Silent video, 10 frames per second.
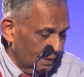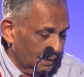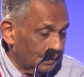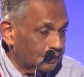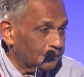
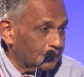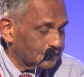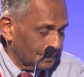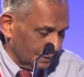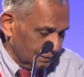
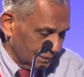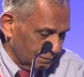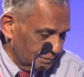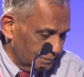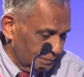infrastructure.
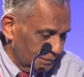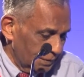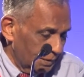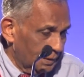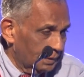
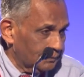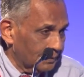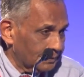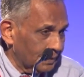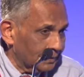
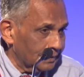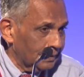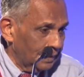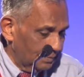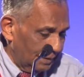Infrastructure
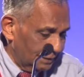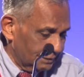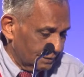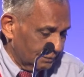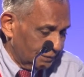here
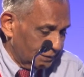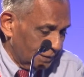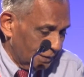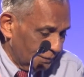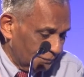means the
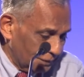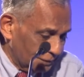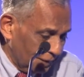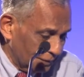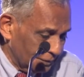physical
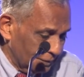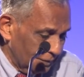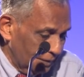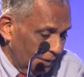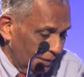infrastructure:
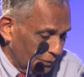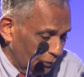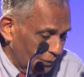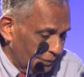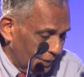
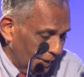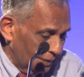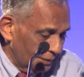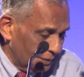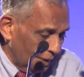road,
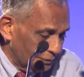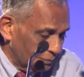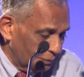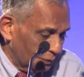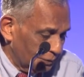rail,
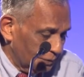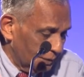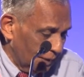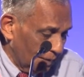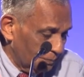transport,
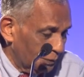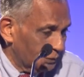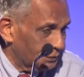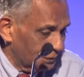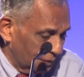
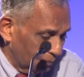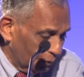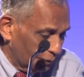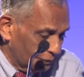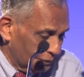airports,
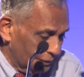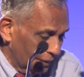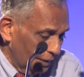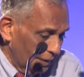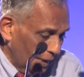seaports,
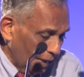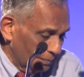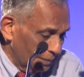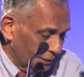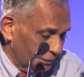
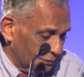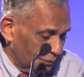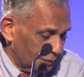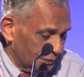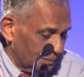harbors,
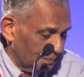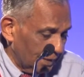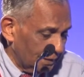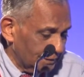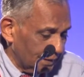water
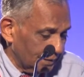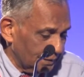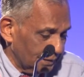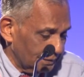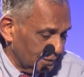supply,
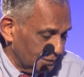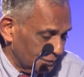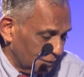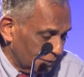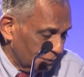sanitation,
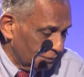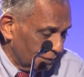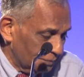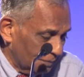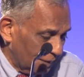solid
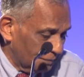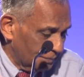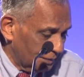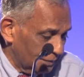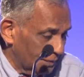waste
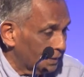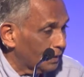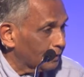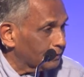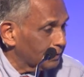management,
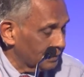electricity,